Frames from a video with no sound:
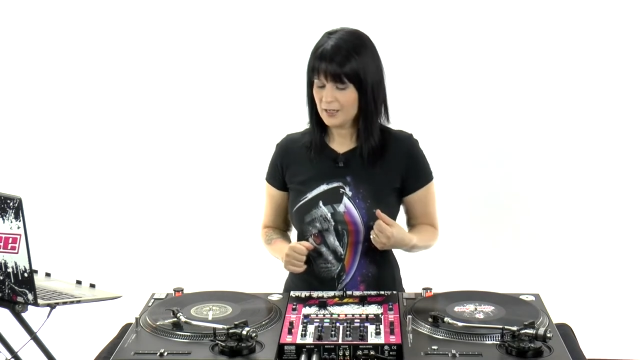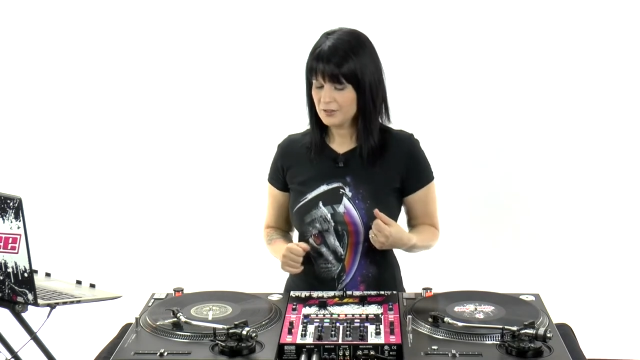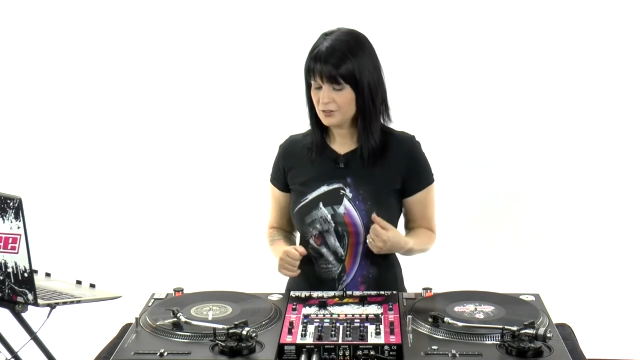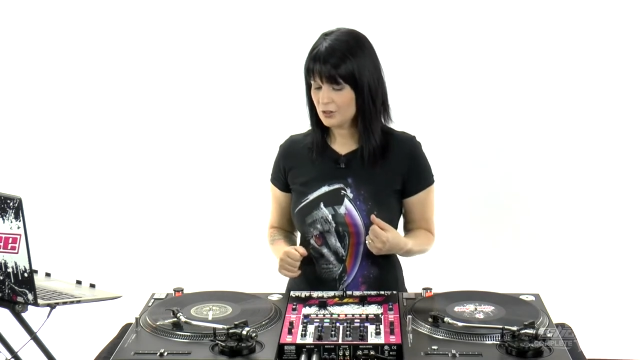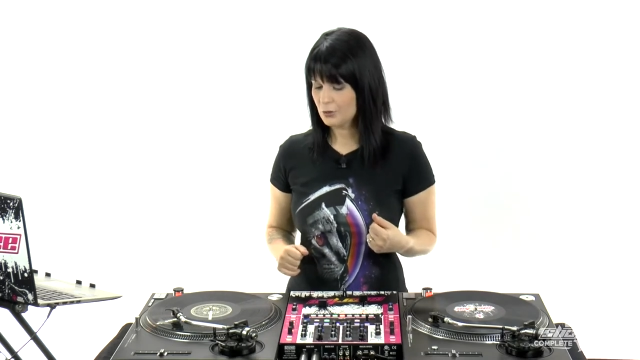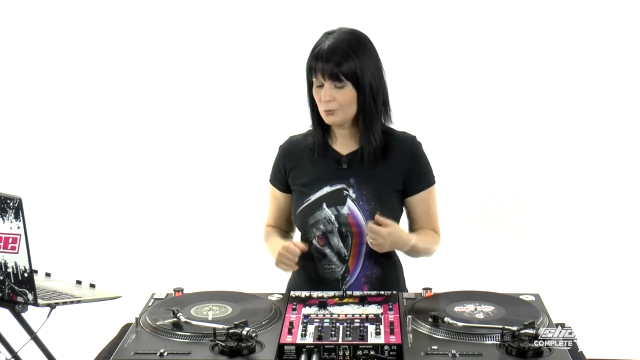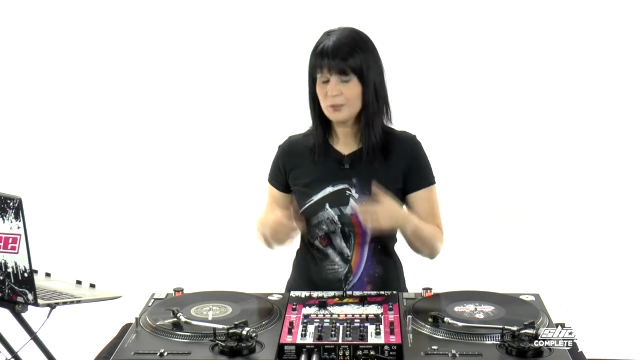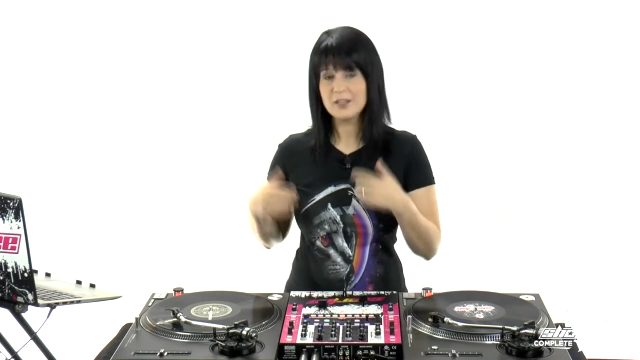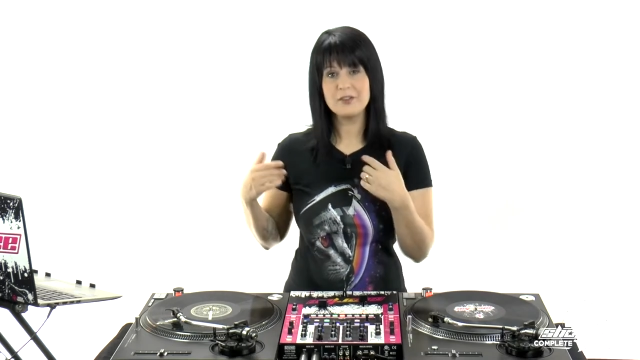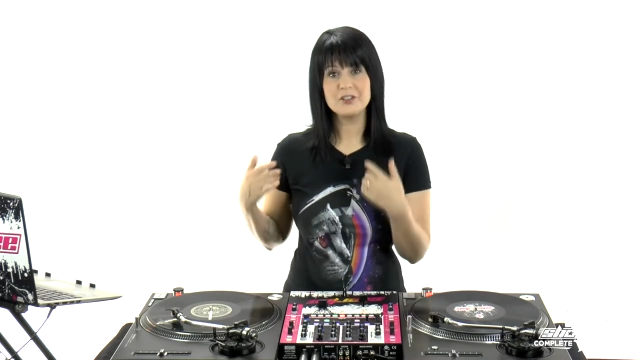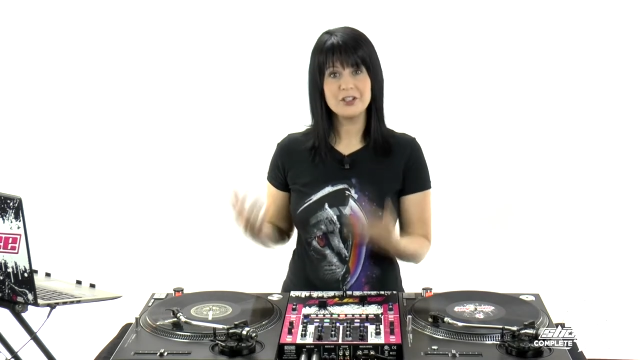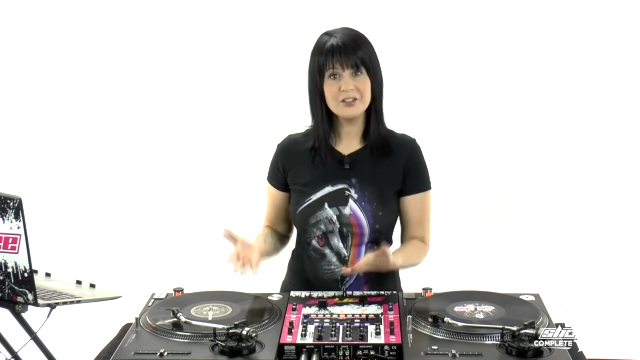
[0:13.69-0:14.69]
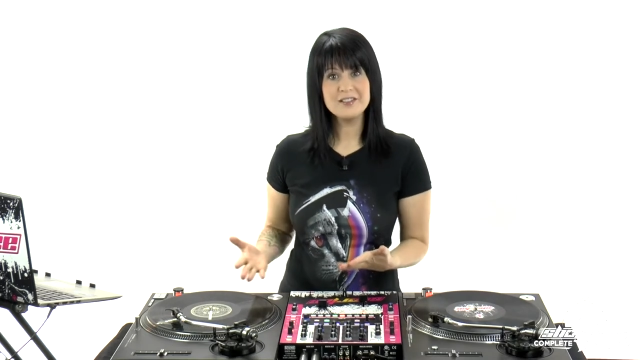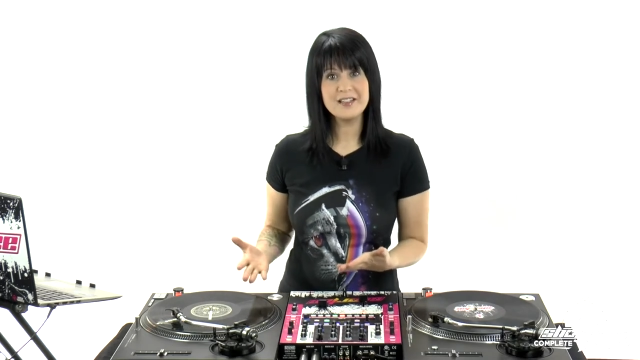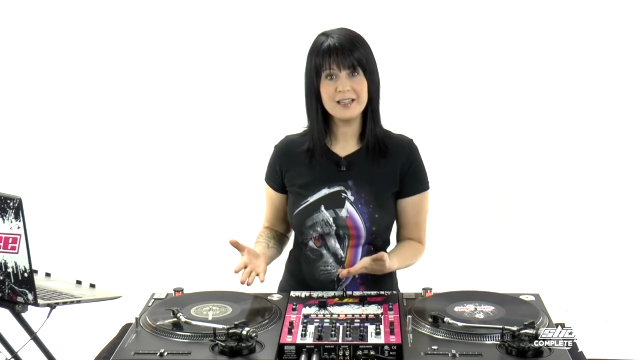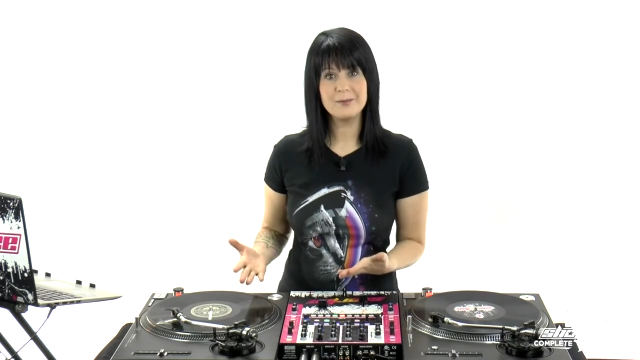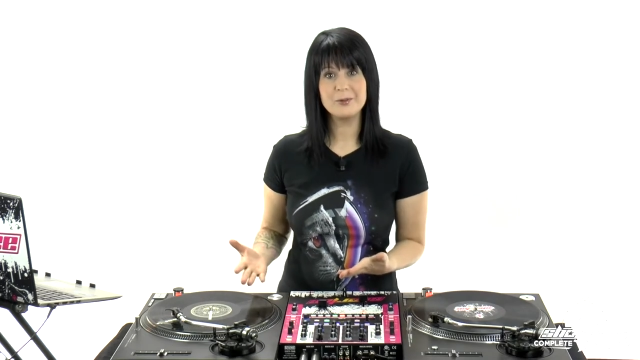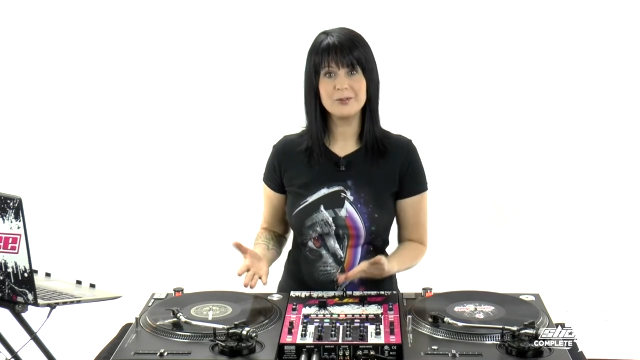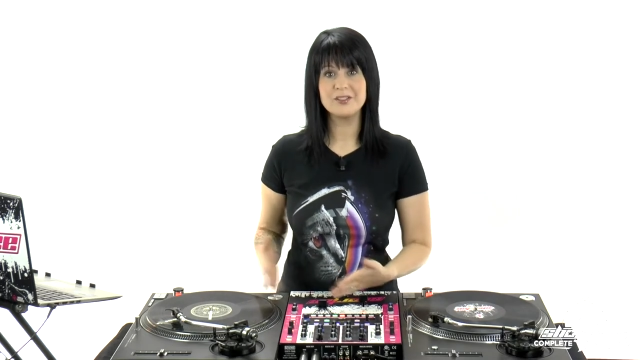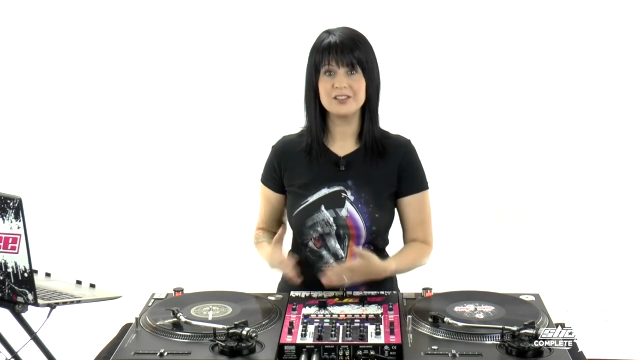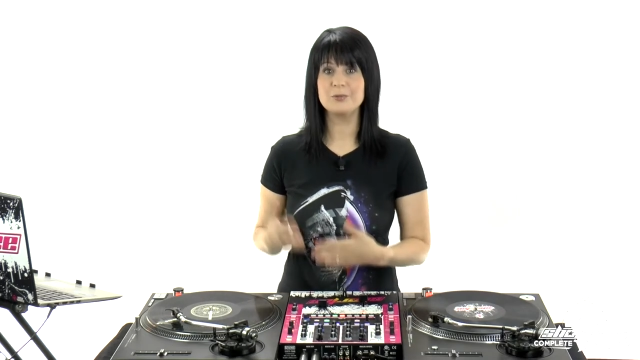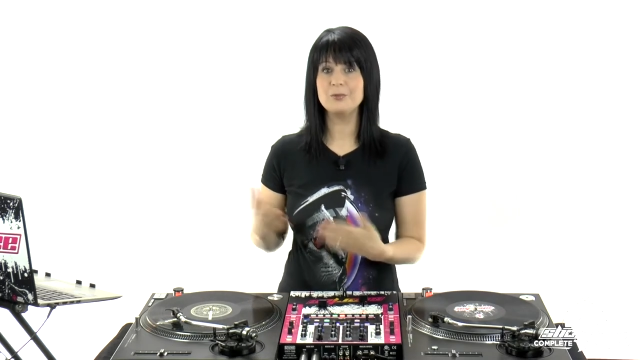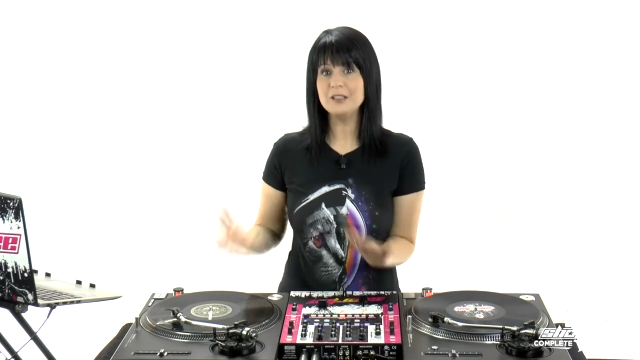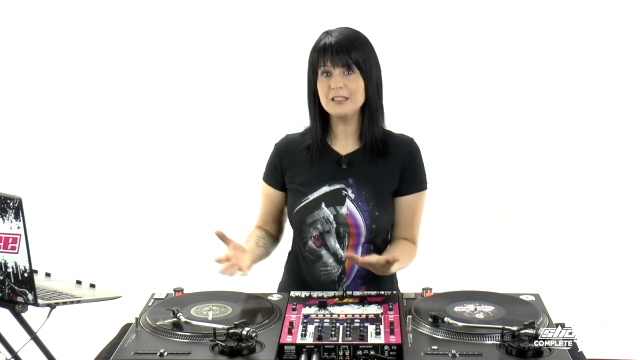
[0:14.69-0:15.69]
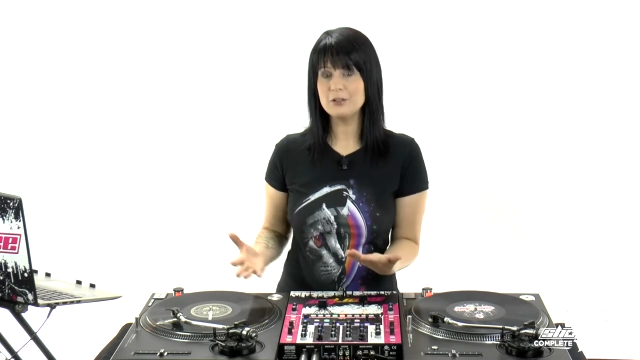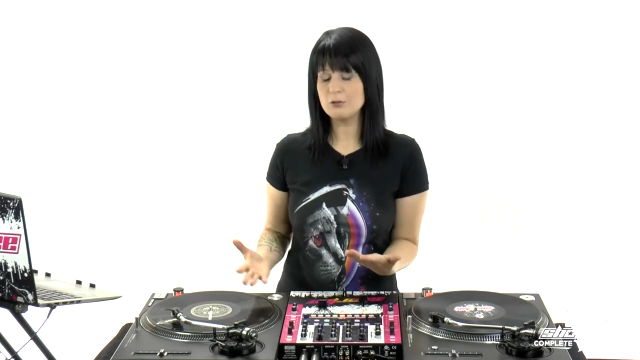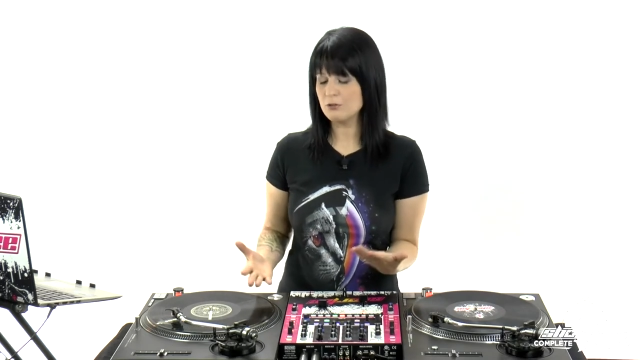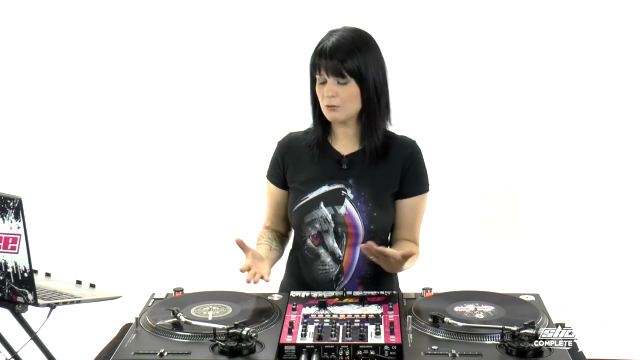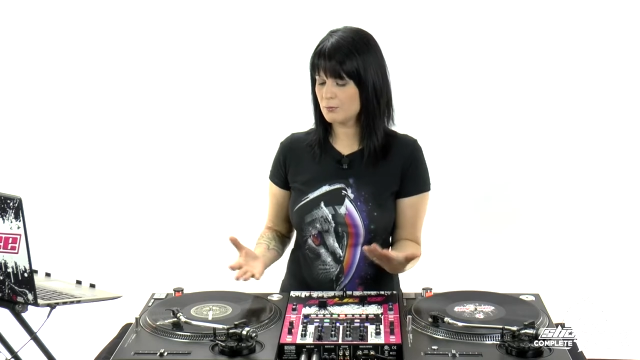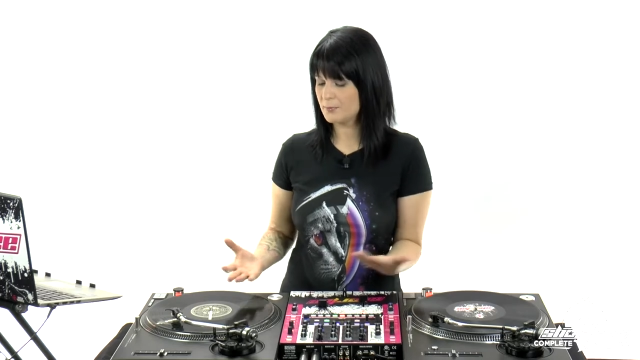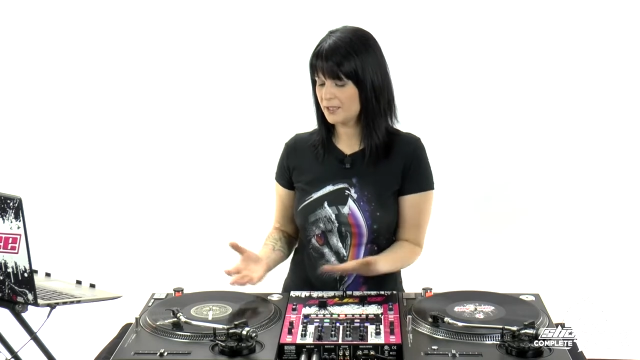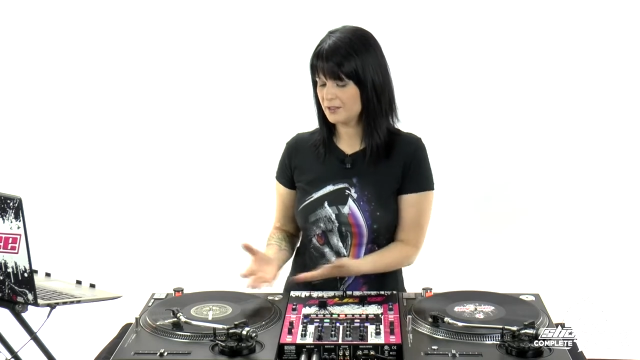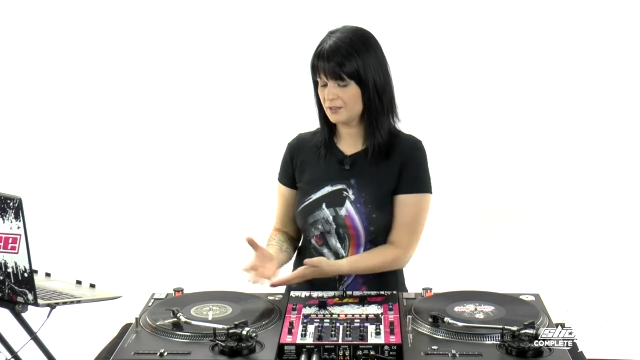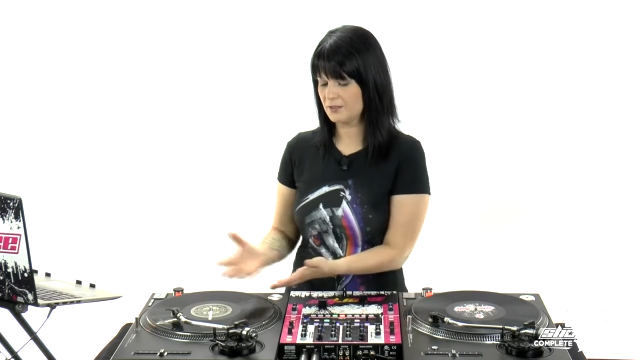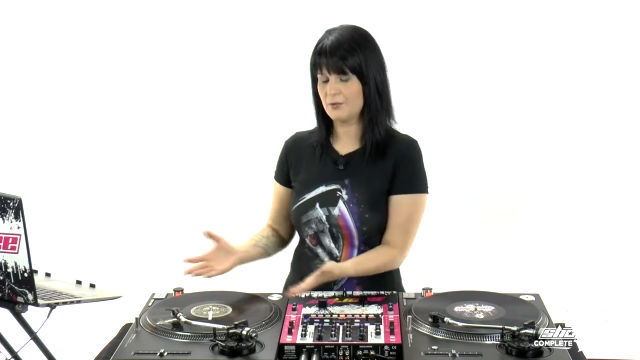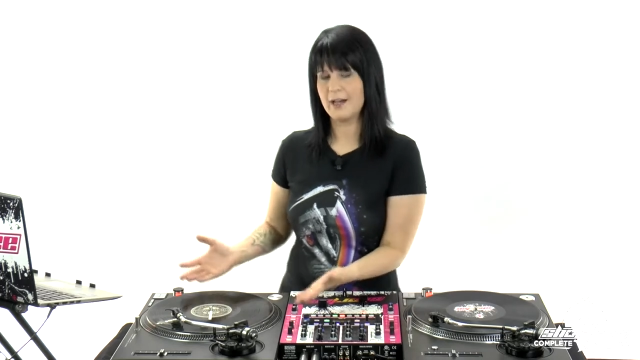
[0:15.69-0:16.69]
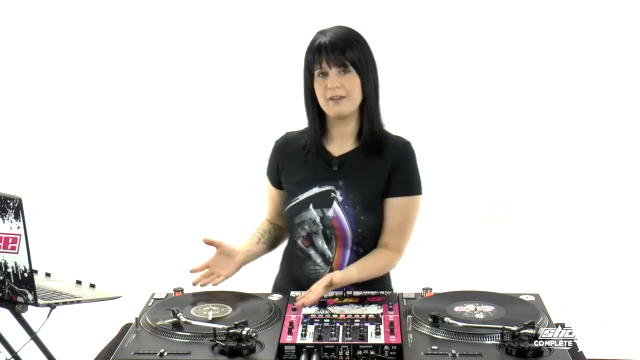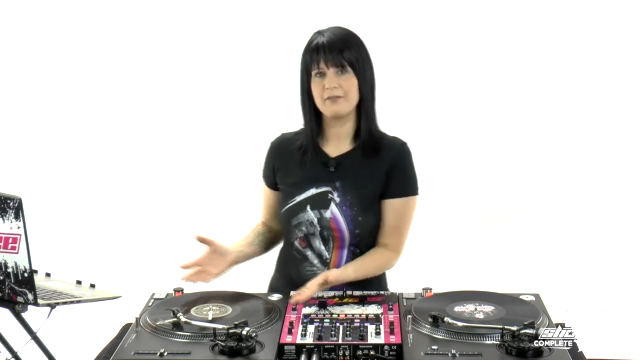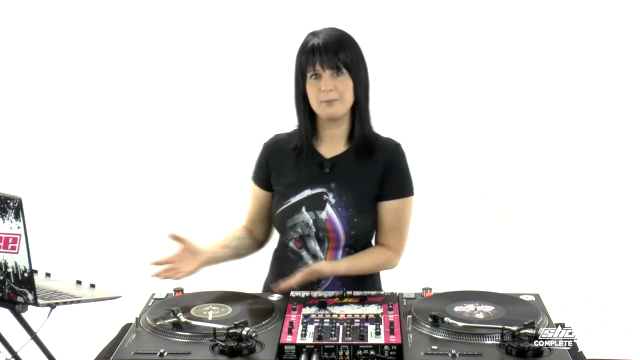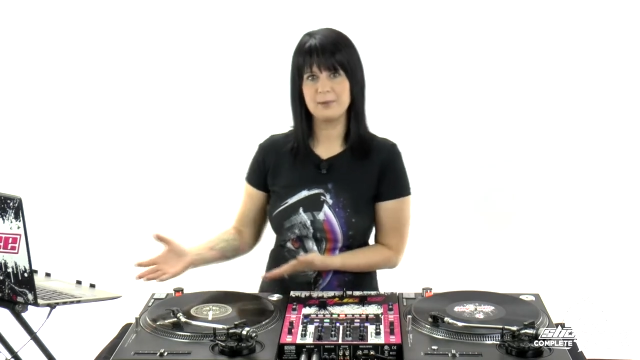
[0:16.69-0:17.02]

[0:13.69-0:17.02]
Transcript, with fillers: So with turntables, it's really cool because you have the